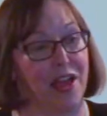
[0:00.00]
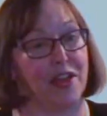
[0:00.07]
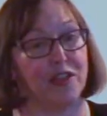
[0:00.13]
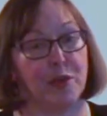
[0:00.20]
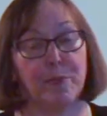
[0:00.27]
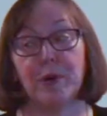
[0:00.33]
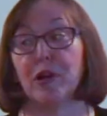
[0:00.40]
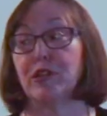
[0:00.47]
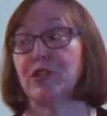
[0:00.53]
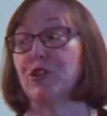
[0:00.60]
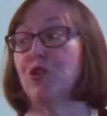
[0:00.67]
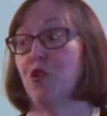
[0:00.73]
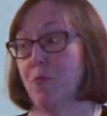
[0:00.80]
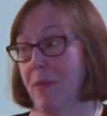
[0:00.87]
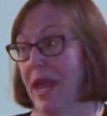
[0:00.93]
The
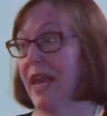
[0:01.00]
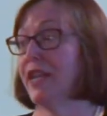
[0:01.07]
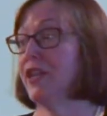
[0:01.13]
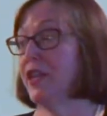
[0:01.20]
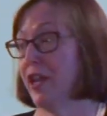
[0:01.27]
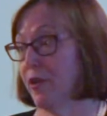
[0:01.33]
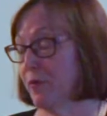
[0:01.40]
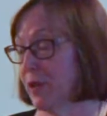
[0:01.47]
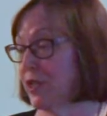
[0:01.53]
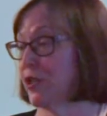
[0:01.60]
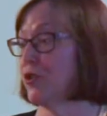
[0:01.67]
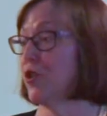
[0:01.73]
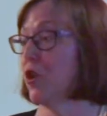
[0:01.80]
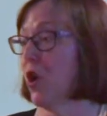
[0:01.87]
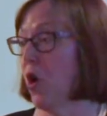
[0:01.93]
person who made the
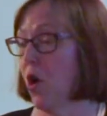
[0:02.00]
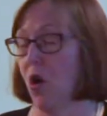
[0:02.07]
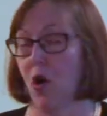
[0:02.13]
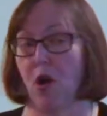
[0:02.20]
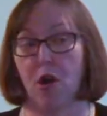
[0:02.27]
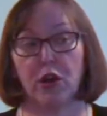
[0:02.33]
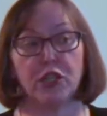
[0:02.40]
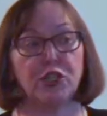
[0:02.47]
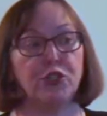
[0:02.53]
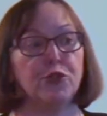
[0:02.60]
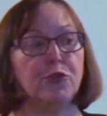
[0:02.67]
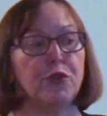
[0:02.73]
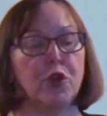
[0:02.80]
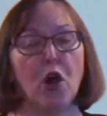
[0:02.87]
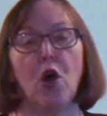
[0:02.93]
original call, because
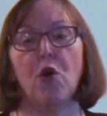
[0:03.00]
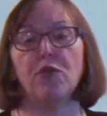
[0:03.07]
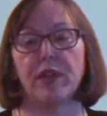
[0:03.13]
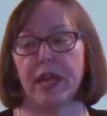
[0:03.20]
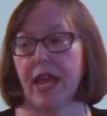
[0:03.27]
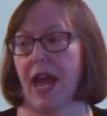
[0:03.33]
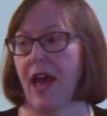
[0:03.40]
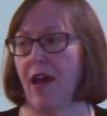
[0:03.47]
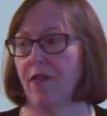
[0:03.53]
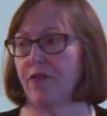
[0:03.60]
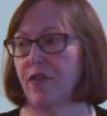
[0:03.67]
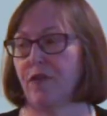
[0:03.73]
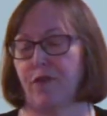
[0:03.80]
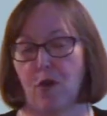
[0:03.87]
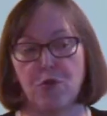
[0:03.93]
you know they
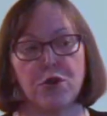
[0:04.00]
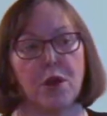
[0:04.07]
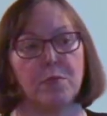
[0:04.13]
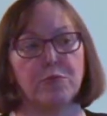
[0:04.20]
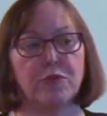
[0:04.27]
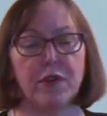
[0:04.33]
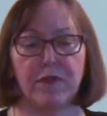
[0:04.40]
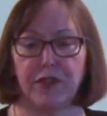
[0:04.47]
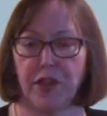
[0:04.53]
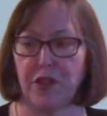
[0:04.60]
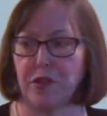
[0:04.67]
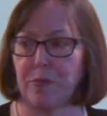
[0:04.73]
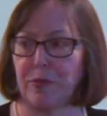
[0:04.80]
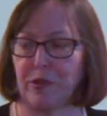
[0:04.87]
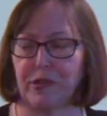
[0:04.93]
have the phone number of the
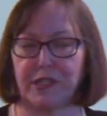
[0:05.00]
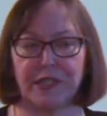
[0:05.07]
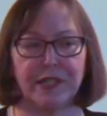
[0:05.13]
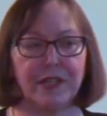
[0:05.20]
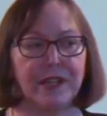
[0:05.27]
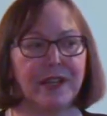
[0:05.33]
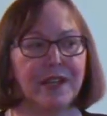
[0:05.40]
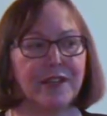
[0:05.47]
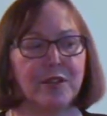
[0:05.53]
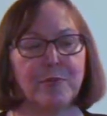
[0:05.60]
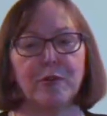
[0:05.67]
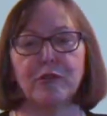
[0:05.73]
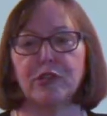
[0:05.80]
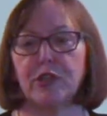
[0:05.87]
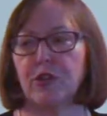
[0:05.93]
other person, the
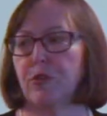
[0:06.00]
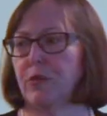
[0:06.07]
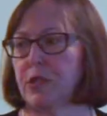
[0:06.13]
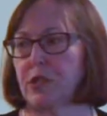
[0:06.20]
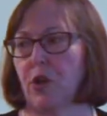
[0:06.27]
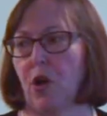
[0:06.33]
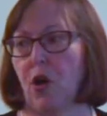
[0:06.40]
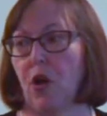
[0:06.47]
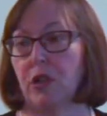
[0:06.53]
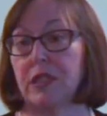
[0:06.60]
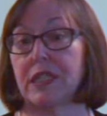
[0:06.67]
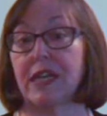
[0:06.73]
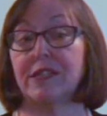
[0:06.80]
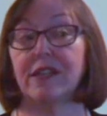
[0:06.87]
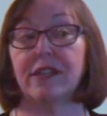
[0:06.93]
person who was
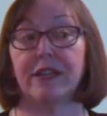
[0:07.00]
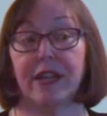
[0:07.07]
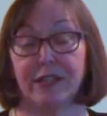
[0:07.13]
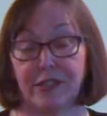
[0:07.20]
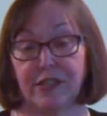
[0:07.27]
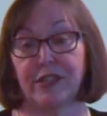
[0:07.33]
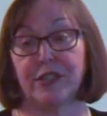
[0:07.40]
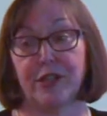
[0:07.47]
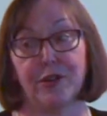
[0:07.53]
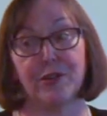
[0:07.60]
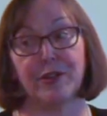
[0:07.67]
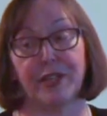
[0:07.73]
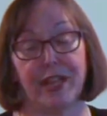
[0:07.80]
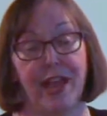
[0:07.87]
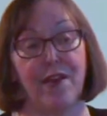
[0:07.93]
called doesn't
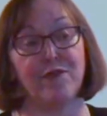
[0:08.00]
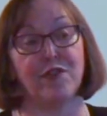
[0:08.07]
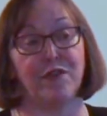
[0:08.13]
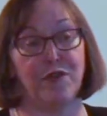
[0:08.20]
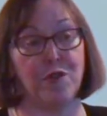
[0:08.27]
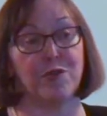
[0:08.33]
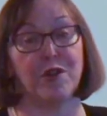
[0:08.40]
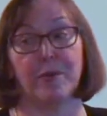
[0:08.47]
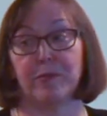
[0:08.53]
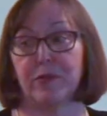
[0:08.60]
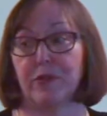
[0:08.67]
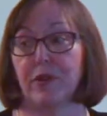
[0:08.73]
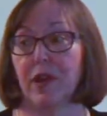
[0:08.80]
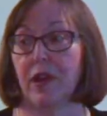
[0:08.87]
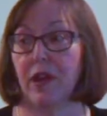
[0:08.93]
necessarily have the phone
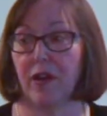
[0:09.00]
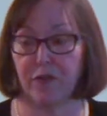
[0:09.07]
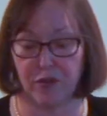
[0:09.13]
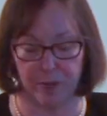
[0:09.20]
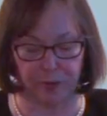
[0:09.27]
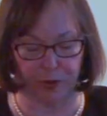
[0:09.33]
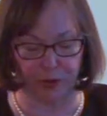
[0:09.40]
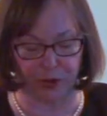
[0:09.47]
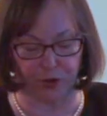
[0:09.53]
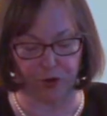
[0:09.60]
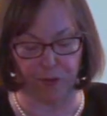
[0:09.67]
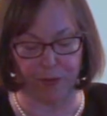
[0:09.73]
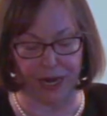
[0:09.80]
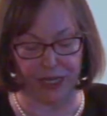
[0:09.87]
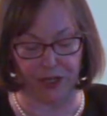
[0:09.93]
number of the person
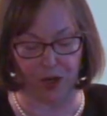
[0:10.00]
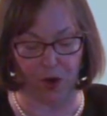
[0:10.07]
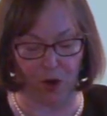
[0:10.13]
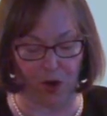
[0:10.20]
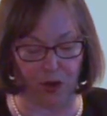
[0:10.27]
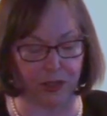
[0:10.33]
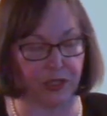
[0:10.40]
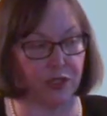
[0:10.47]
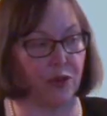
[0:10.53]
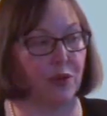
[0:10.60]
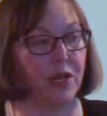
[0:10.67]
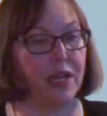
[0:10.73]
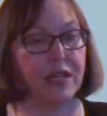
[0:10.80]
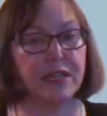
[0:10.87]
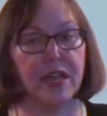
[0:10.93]
who made the call. So
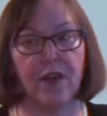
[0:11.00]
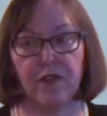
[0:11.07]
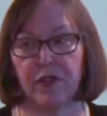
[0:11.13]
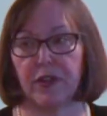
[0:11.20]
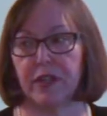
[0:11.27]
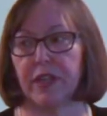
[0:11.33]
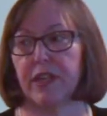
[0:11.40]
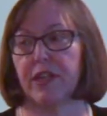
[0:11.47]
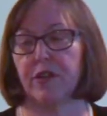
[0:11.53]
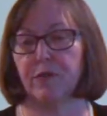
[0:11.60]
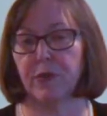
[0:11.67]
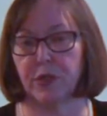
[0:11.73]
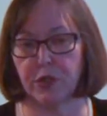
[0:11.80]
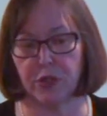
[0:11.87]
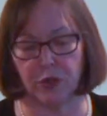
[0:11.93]
definitely the
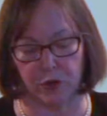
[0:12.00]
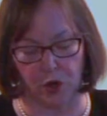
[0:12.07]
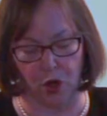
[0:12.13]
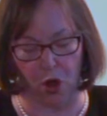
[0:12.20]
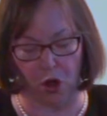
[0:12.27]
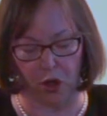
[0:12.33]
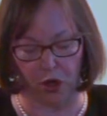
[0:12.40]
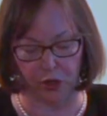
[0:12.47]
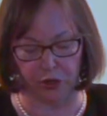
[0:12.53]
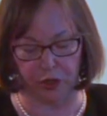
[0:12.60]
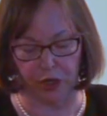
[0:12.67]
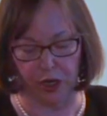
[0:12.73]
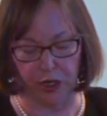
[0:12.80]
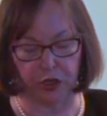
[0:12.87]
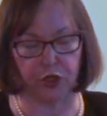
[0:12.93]
original caller
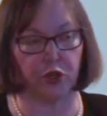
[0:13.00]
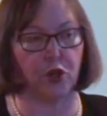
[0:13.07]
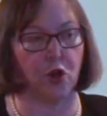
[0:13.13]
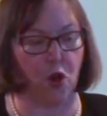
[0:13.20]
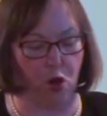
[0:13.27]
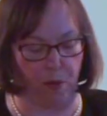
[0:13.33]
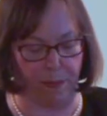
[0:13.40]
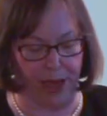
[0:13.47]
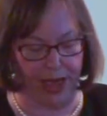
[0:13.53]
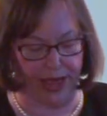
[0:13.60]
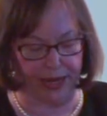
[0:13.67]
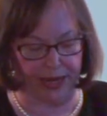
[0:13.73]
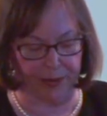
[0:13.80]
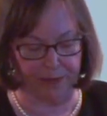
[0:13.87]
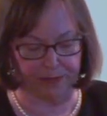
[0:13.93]
should call
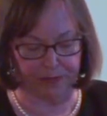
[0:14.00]
back.